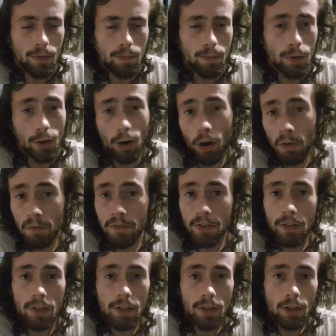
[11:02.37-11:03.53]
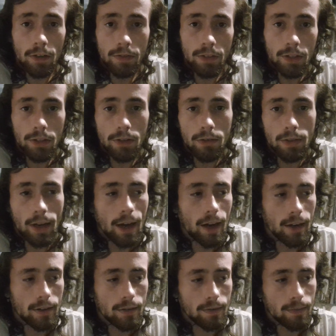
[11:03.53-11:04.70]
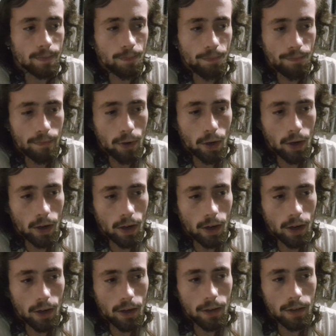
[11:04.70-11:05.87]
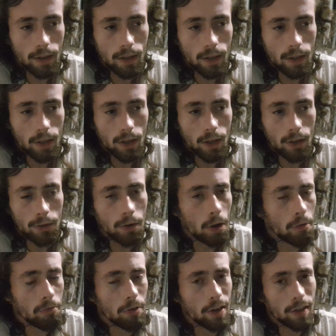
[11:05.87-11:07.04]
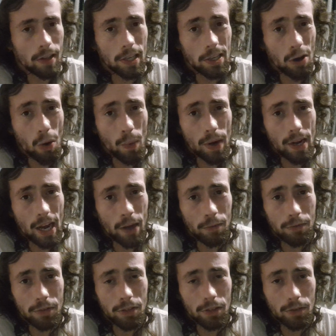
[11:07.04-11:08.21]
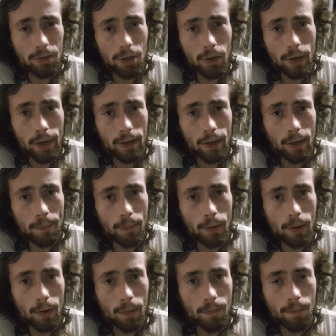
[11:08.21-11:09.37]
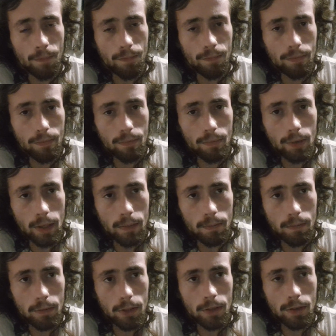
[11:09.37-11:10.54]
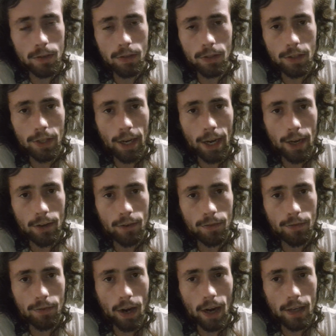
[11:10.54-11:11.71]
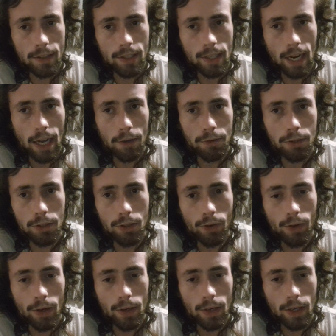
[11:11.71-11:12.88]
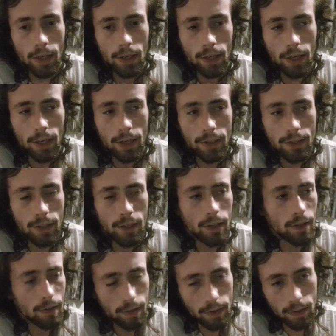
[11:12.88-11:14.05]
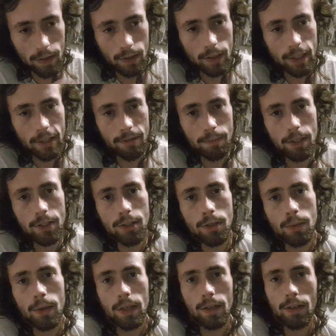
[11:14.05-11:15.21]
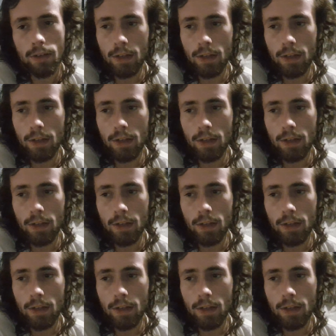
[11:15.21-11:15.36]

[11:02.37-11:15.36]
not confident enough to do that, or not really knowing how to do it, but I'm scared of asking how to do it in case they'll leave me to it,